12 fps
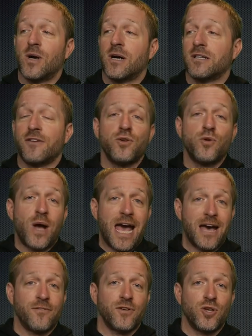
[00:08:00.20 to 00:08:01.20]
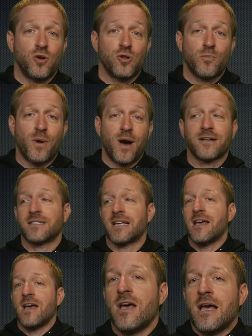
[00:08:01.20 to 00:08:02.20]
Well, if you have a YoloBox,
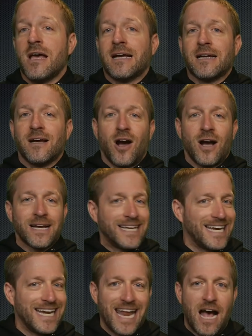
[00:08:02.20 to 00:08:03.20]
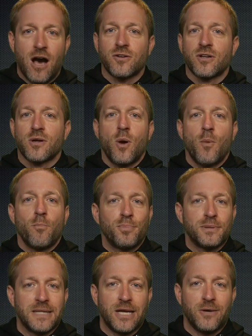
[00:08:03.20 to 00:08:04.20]
get it out.
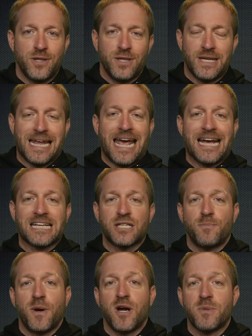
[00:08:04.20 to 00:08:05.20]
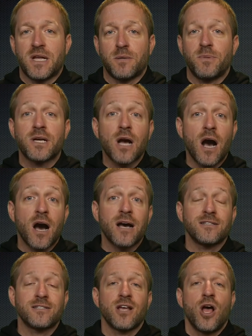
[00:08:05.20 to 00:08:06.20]
Play with it, experiment,
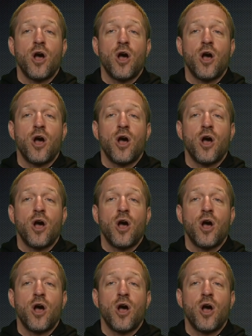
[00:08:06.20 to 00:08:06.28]
because